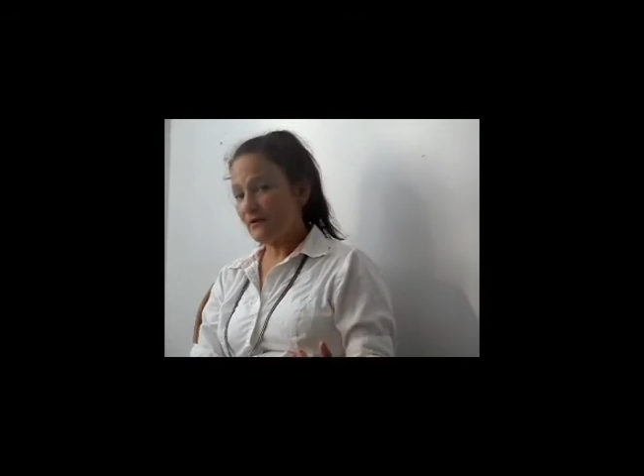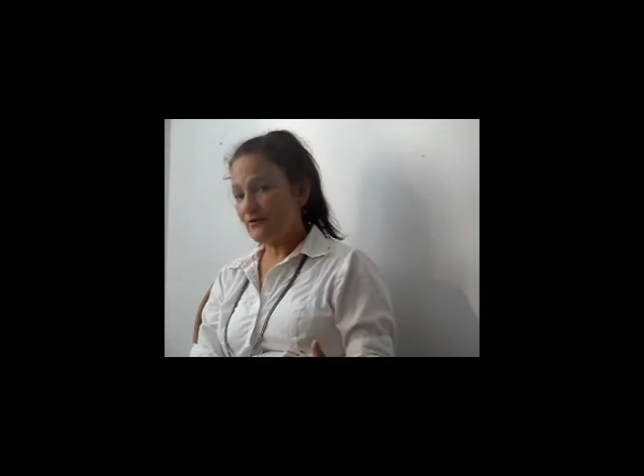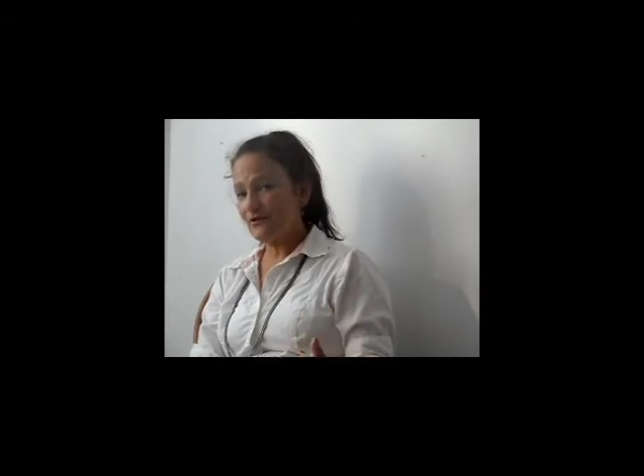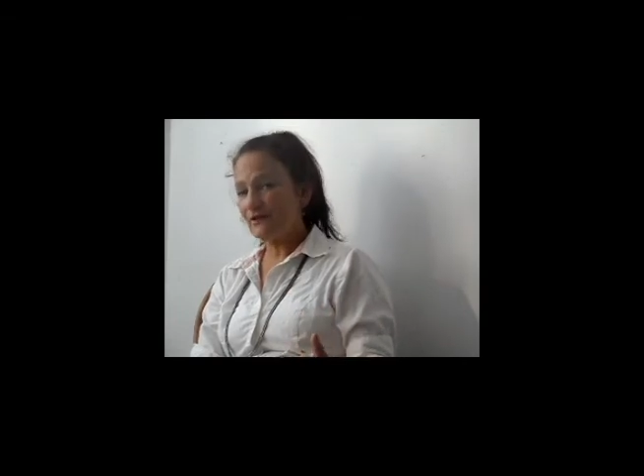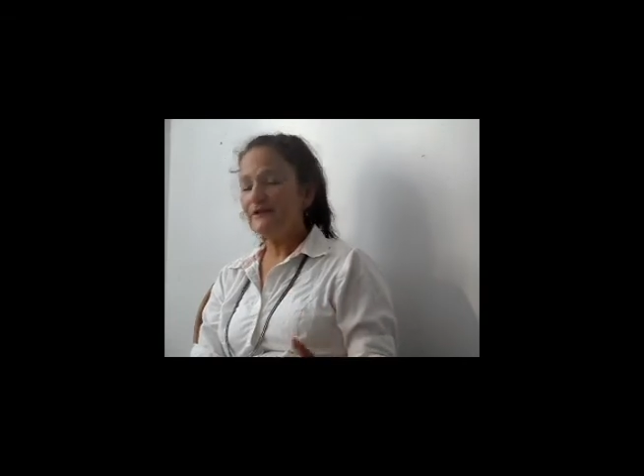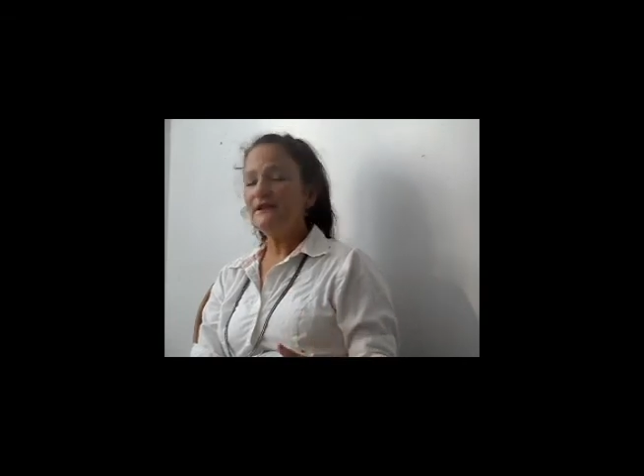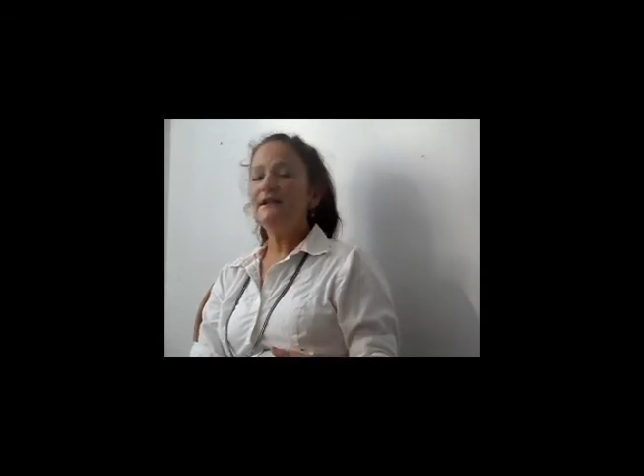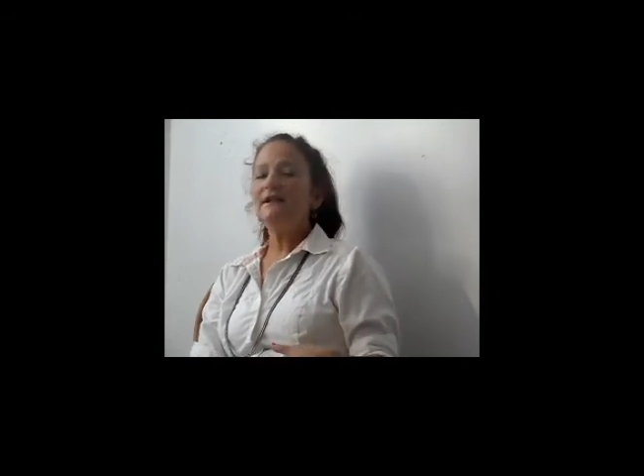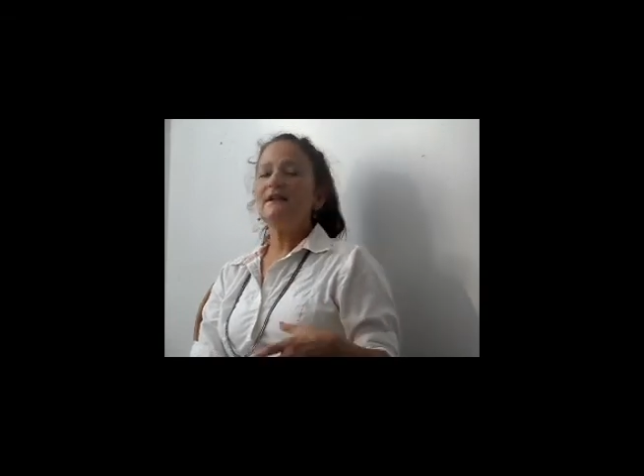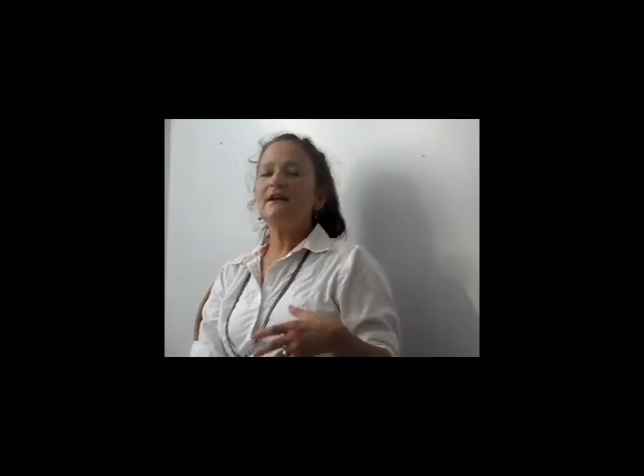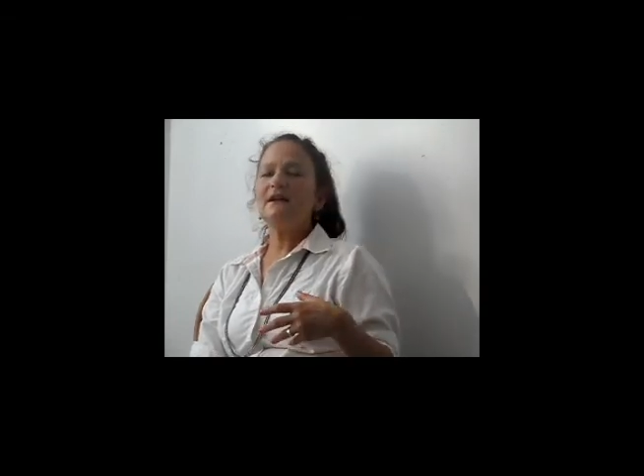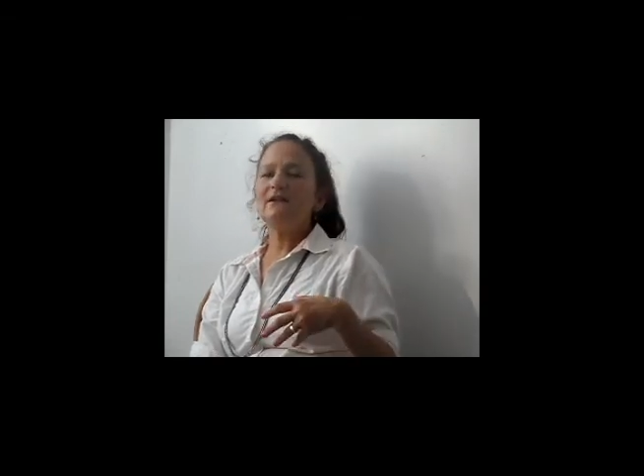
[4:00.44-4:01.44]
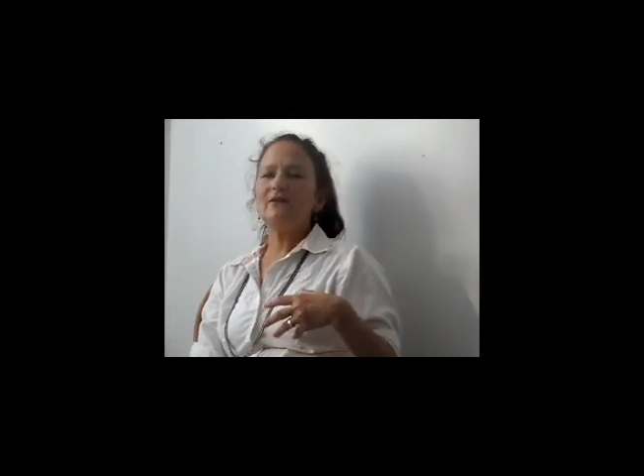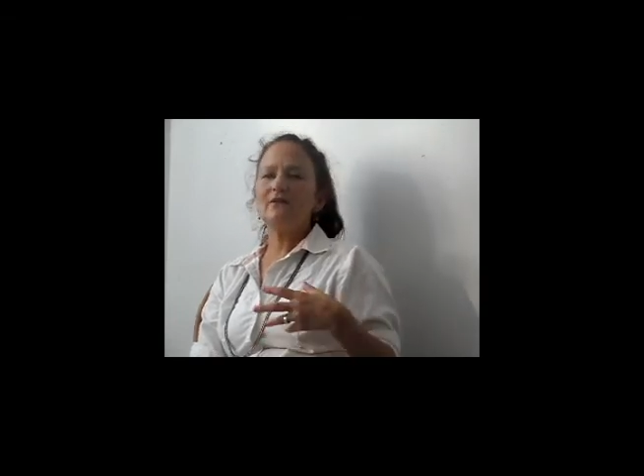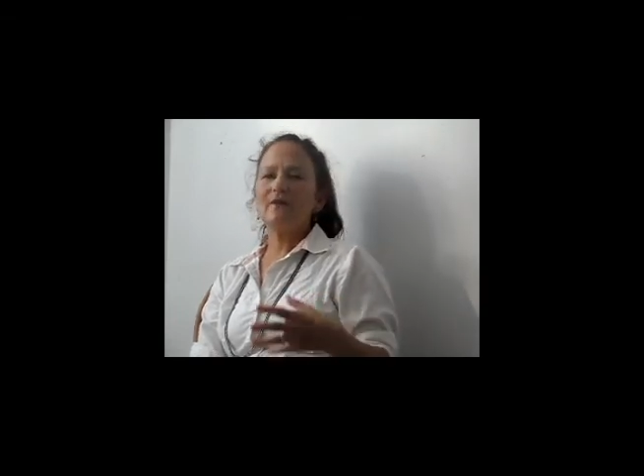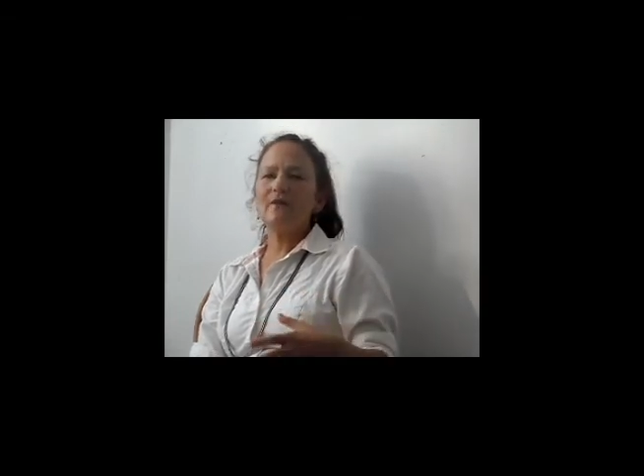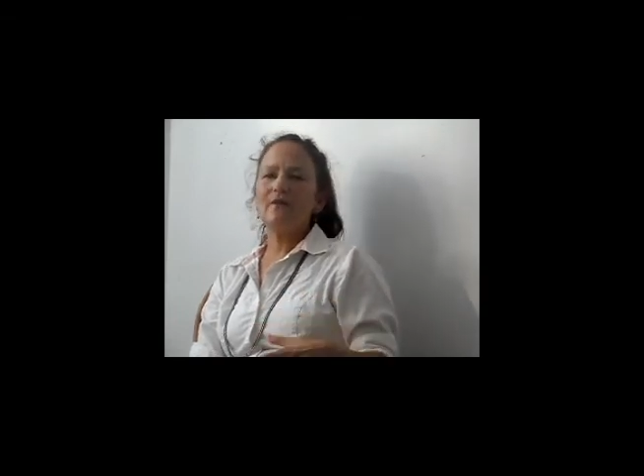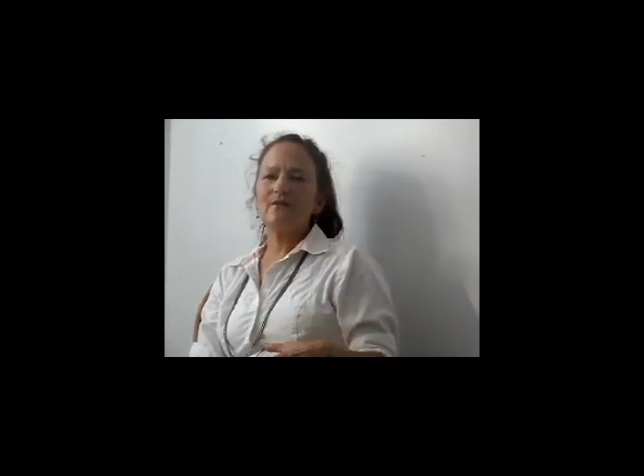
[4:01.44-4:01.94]
culture, and
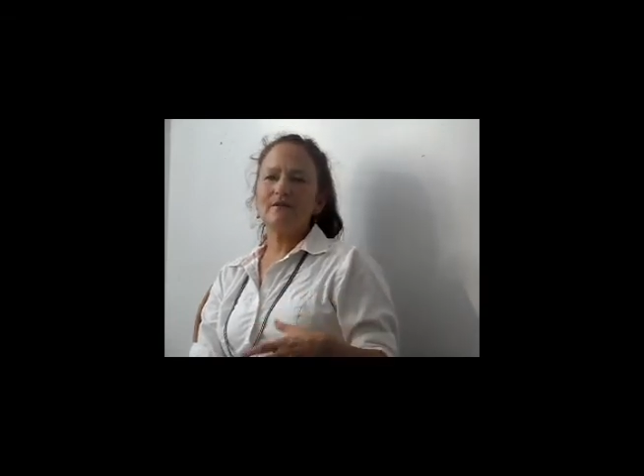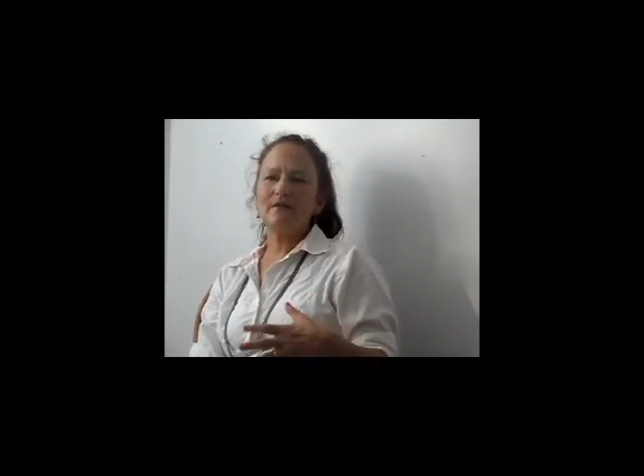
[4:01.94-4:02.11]
also